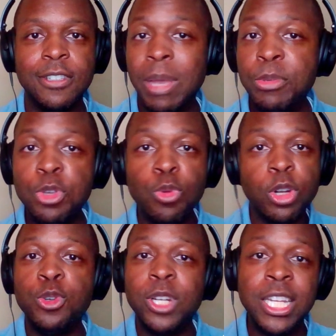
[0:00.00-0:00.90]
Maybe you want to
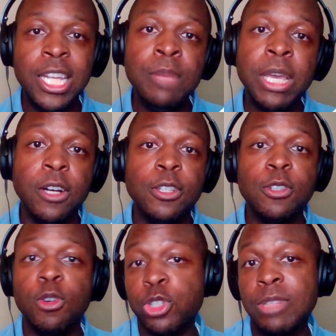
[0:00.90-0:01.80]
do it in email
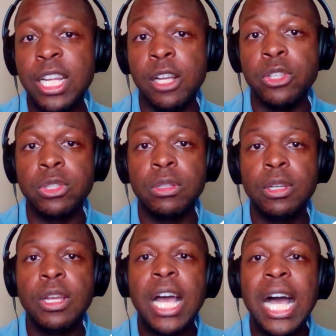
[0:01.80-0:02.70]
or something else.
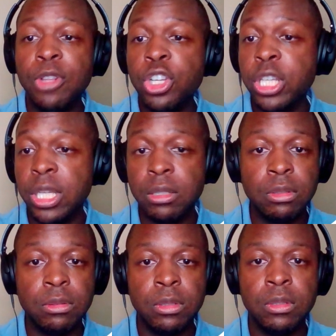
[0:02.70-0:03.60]
I'm looking.
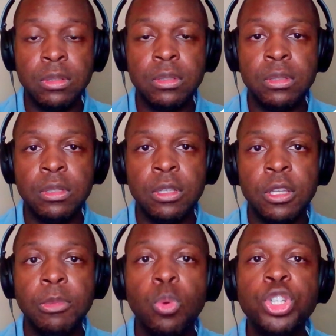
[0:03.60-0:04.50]

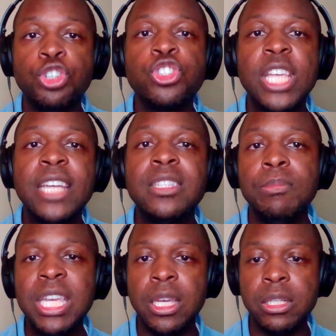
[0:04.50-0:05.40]
But what you're saying to
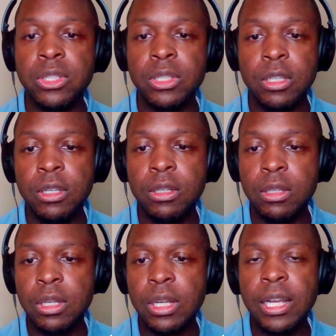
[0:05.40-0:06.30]
me is
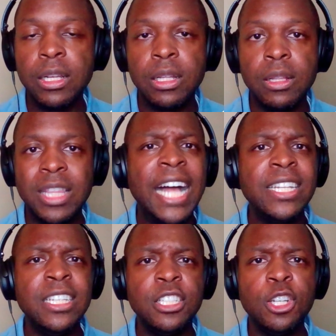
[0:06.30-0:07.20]
that I
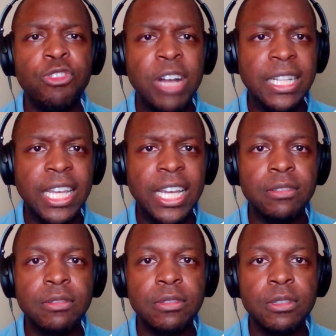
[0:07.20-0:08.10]
need to go find that.
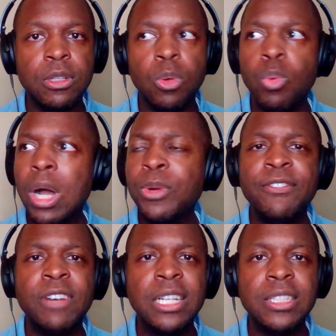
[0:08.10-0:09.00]
Why would I
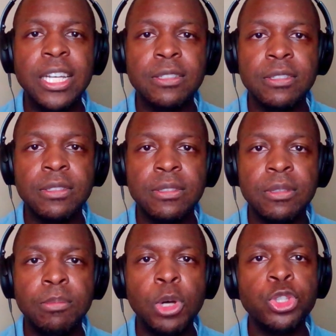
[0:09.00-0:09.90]
find that?
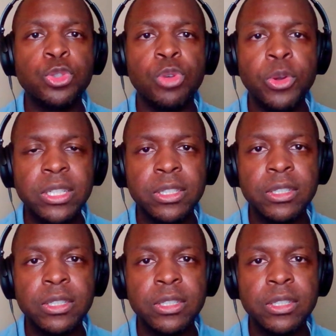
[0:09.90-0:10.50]
Moses wrote it.